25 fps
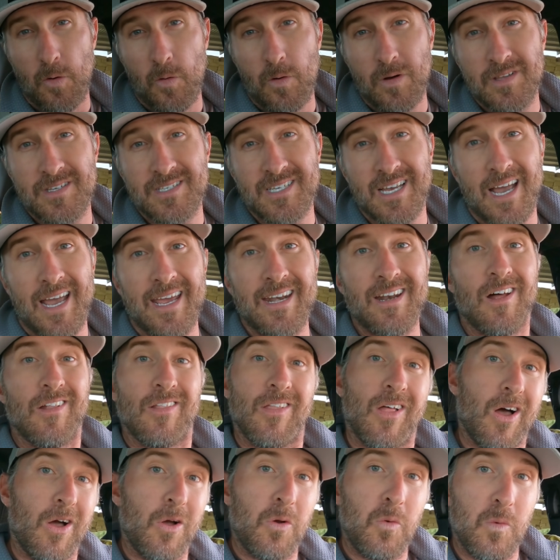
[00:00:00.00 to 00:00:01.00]
the north side
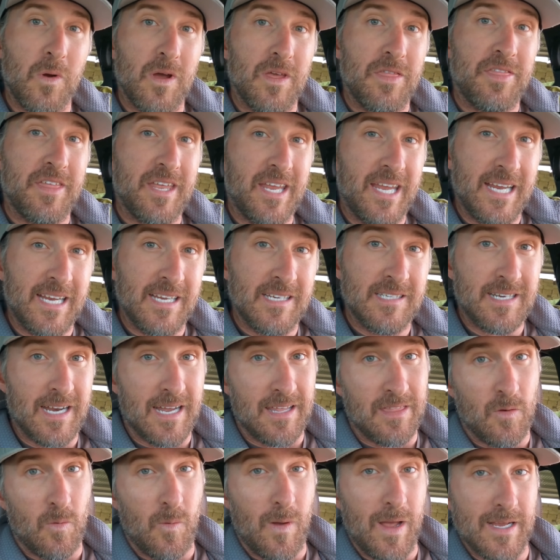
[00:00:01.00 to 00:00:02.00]
along with the east
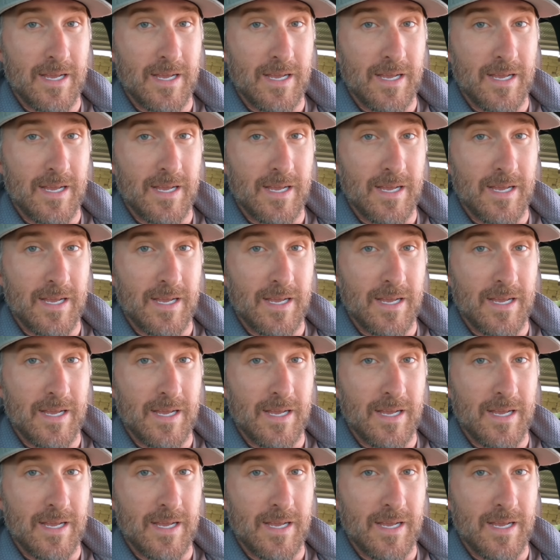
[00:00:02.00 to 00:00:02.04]
and the